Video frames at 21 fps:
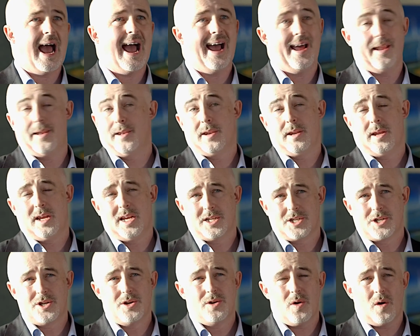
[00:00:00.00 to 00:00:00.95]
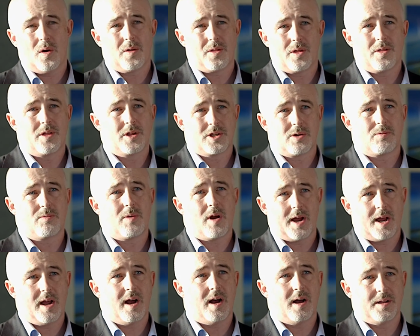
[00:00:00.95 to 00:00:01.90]
And it's not that there's a
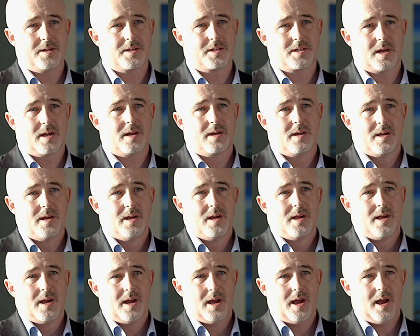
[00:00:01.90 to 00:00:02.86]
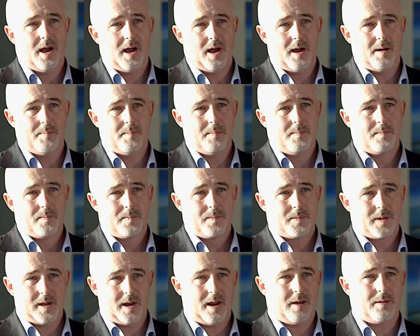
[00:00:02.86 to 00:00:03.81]
right answer.
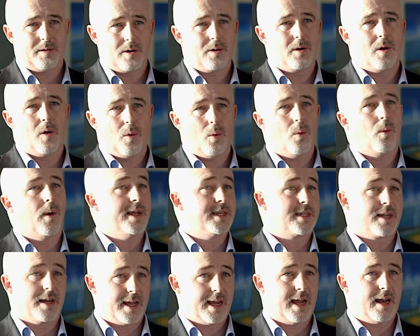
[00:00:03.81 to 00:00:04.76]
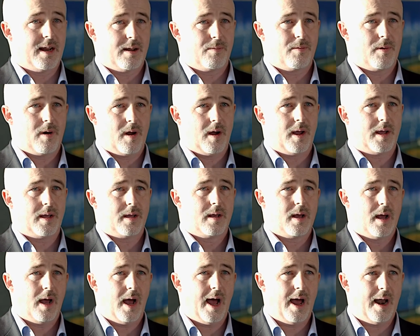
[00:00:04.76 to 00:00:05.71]
You know, you're not always going to get it right.
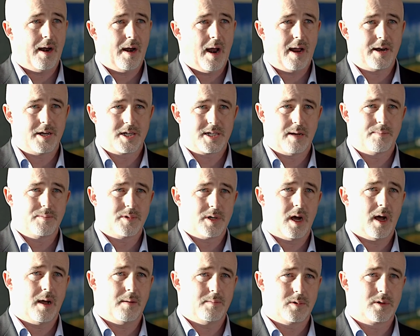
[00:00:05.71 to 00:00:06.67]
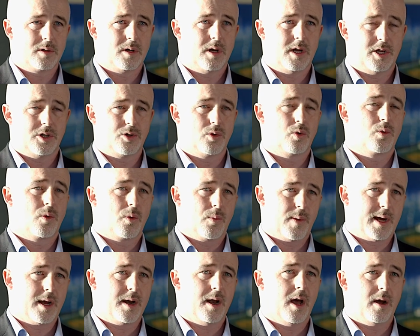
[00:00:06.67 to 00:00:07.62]
And sometimes is all that
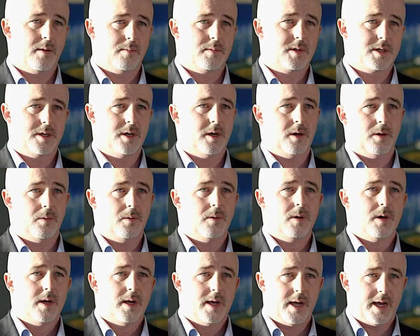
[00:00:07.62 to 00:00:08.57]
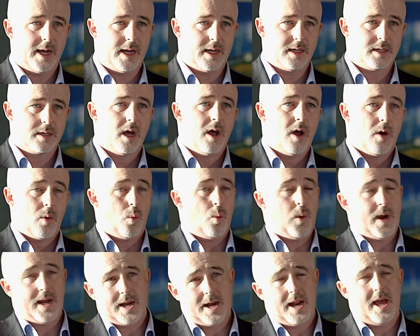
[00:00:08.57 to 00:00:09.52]
we can hope to do is
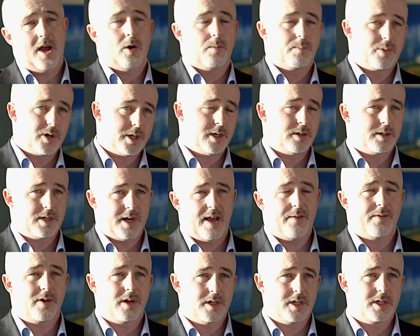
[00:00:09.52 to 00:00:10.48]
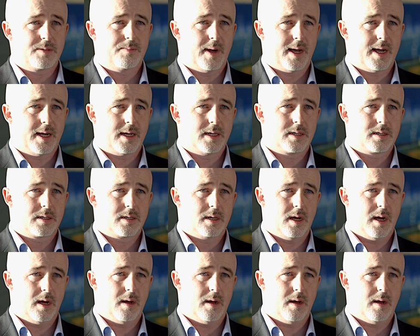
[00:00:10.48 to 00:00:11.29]
we can help produce an evidence base